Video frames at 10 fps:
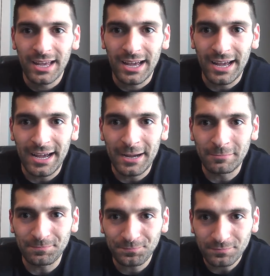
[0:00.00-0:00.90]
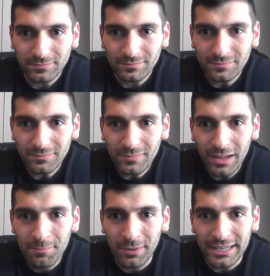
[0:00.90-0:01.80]

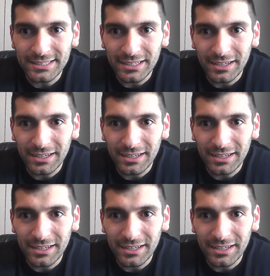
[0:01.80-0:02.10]
But